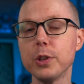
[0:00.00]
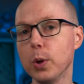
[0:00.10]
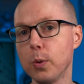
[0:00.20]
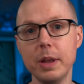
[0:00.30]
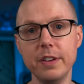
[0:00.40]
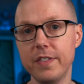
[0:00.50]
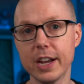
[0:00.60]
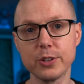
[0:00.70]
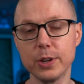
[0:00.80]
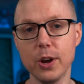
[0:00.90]
the lower
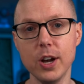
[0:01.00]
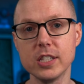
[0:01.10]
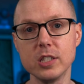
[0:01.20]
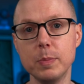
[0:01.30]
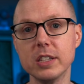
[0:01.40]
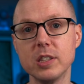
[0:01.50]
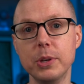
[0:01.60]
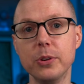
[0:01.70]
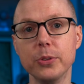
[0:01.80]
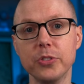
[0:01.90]
manufacturing cost is because the
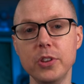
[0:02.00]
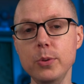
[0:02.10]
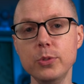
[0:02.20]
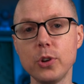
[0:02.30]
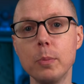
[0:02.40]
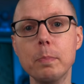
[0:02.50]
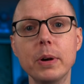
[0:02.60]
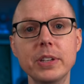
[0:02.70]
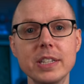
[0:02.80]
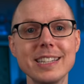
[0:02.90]
materials used are
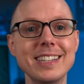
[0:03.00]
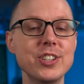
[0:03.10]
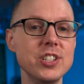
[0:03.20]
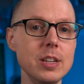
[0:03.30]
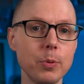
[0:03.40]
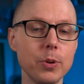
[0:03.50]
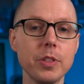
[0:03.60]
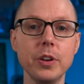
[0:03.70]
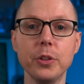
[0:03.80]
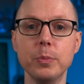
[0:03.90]
abundant and cheaper
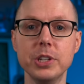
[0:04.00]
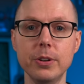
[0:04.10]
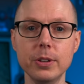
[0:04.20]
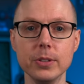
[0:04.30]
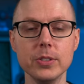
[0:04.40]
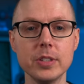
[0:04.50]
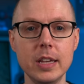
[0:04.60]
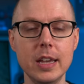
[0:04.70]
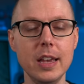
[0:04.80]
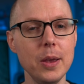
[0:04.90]
than other materials,
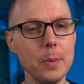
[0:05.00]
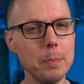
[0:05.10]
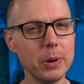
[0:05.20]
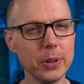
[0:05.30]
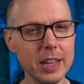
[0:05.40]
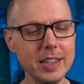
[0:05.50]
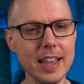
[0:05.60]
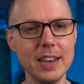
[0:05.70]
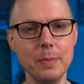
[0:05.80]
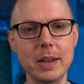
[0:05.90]
but I'll get to
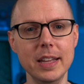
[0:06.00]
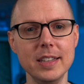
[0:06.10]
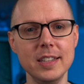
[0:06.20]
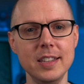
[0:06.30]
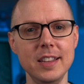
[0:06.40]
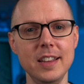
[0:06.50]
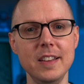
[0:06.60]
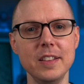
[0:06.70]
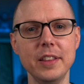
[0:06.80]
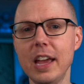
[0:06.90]
that in a minute.
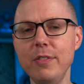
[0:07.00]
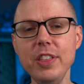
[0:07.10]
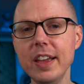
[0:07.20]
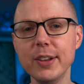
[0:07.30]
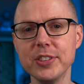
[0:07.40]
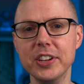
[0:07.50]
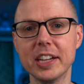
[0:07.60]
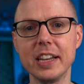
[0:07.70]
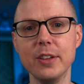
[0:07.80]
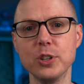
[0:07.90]
Like everything else in the
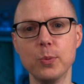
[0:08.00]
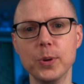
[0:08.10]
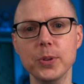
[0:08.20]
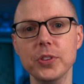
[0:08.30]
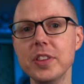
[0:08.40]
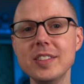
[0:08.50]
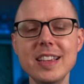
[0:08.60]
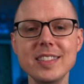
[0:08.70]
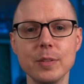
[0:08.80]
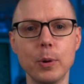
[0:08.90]
technology world, this
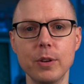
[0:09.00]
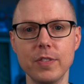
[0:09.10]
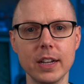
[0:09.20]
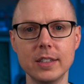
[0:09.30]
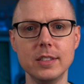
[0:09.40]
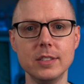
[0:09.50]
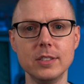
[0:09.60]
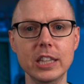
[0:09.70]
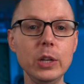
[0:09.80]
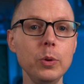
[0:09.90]
isn't perfect.
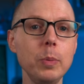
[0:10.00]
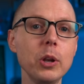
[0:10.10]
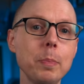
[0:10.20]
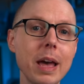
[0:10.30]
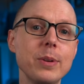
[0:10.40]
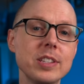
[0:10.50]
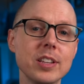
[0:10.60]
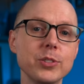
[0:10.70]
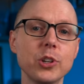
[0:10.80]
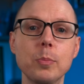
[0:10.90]
Liquid metal battery
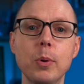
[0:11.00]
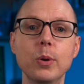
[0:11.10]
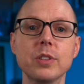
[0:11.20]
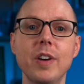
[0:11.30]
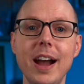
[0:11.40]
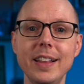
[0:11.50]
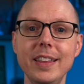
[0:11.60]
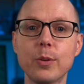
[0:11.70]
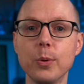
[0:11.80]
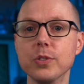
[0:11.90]
cells are composed of
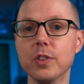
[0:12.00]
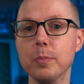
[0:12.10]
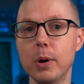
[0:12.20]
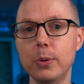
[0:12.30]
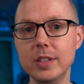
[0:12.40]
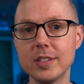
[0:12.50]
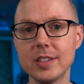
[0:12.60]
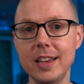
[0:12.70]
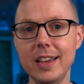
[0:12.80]
highly corrosive components